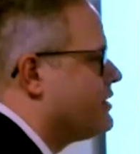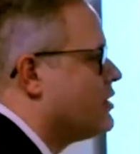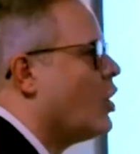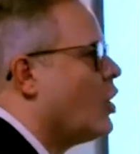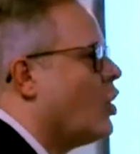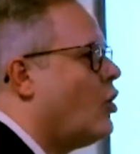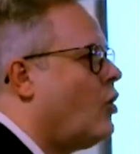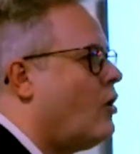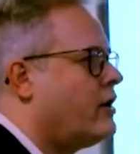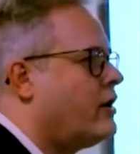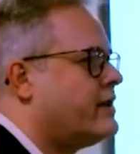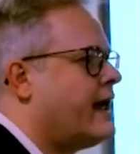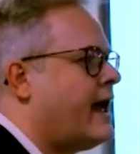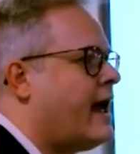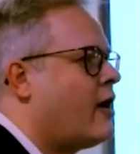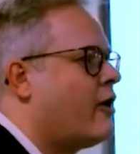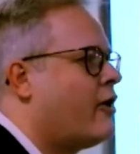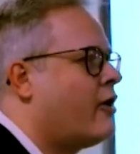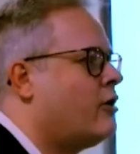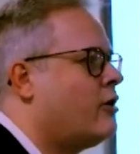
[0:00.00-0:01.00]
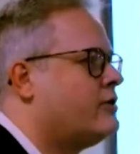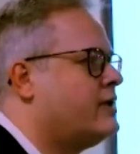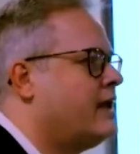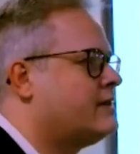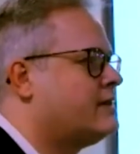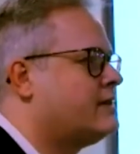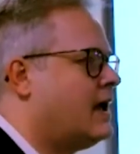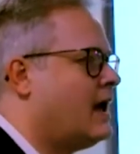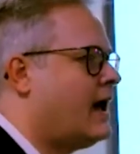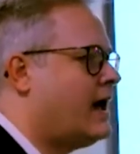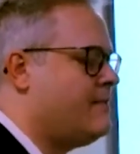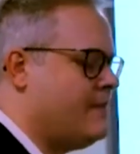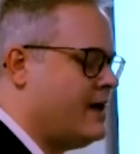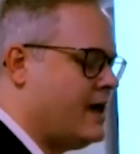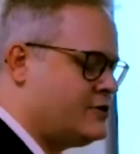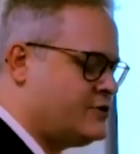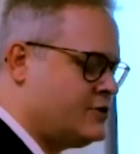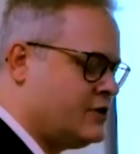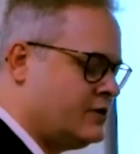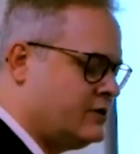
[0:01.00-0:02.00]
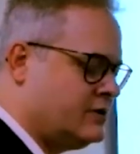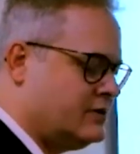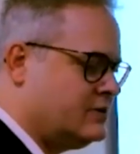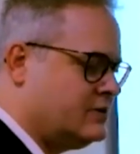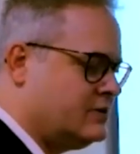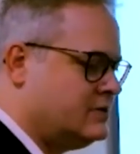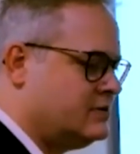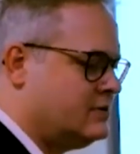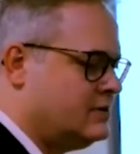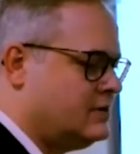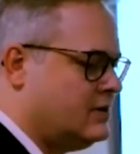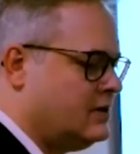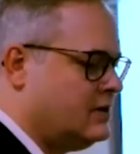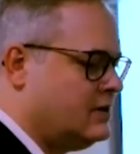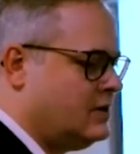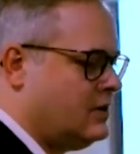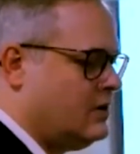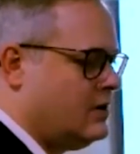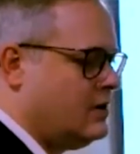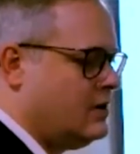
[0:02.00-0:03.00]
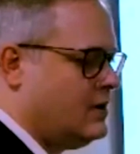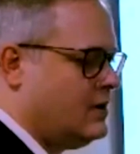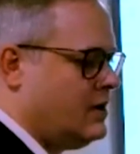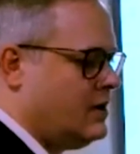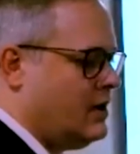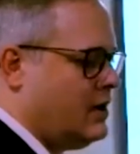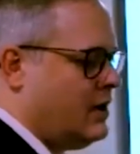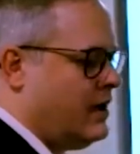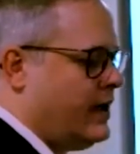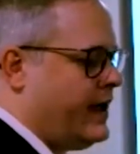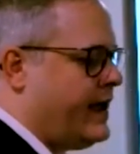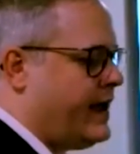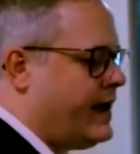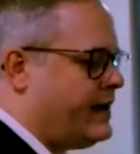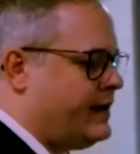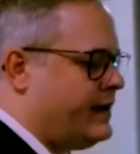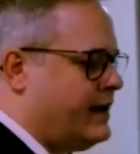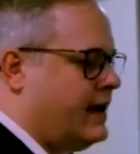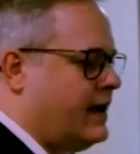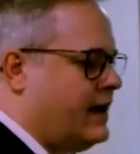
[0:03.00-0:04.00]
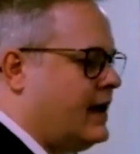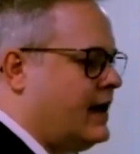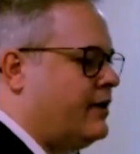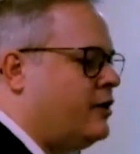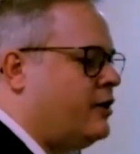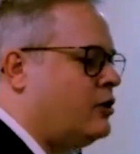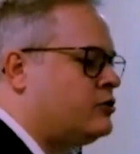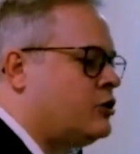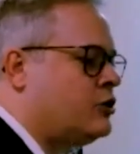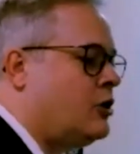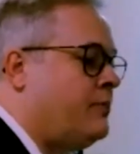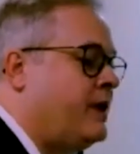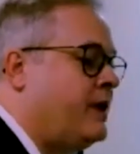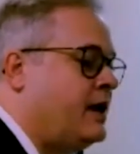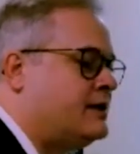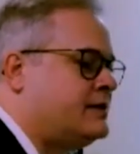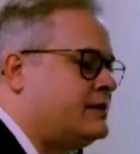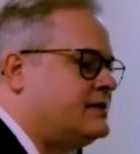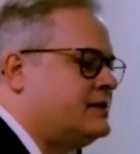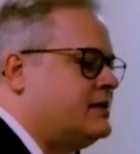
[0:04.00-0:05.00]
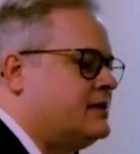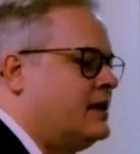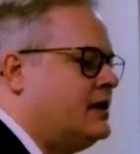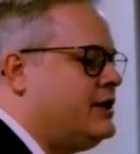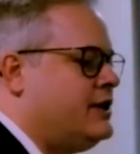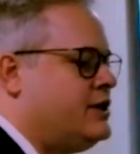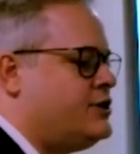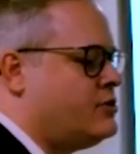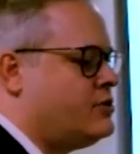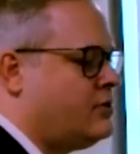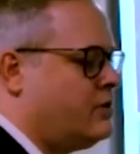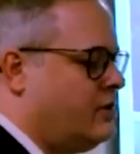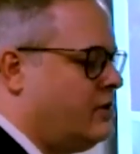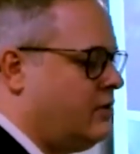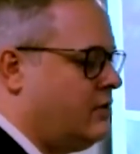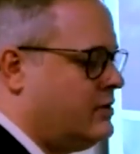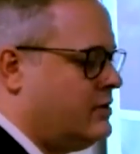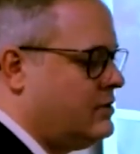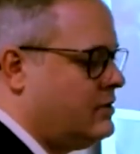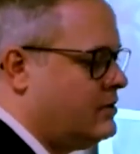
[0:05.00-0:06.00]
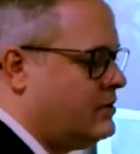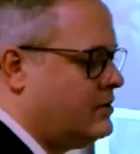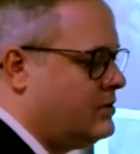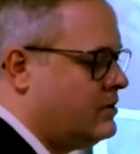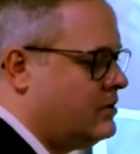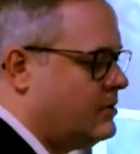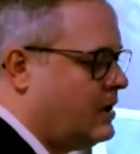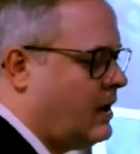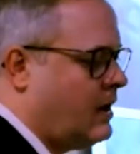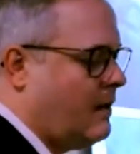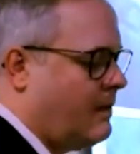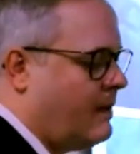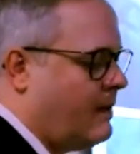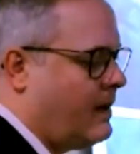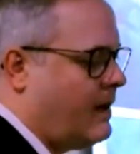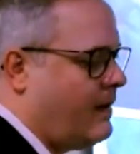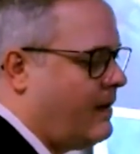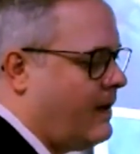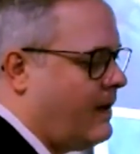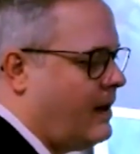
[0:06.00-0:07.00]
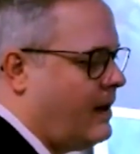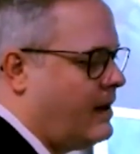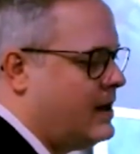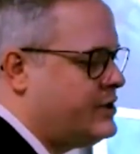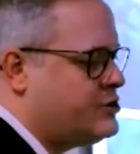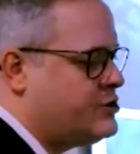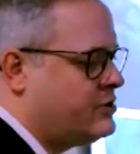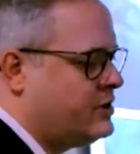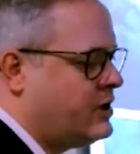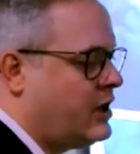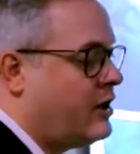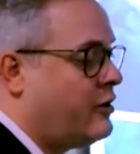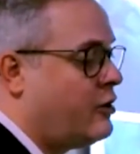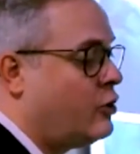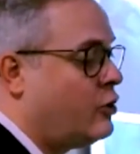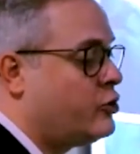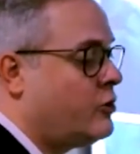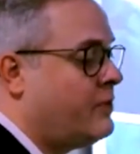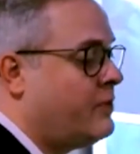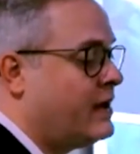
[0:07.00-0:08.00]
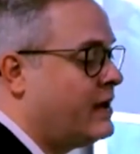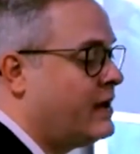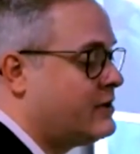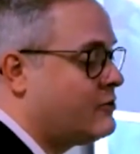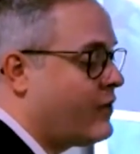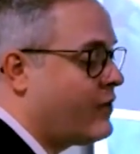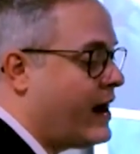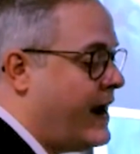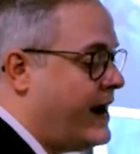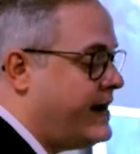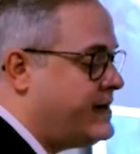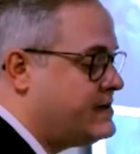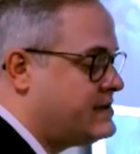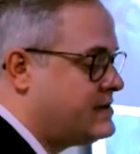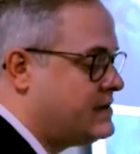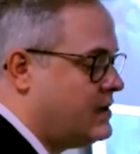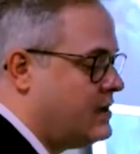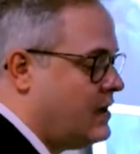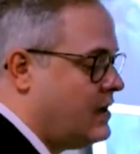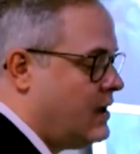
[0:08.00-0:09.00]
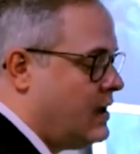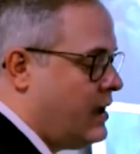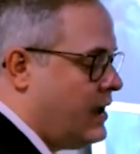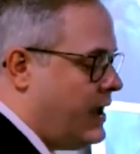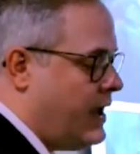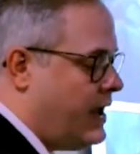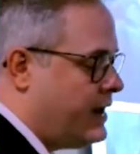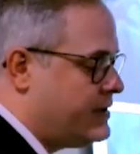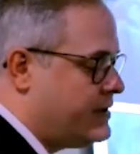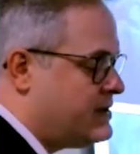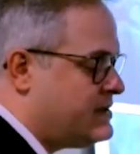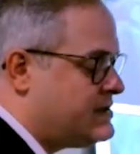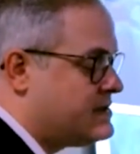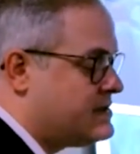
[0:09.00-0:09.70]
long diagonal that I mentioned, and non-dominant lesion, non-dominant right, and this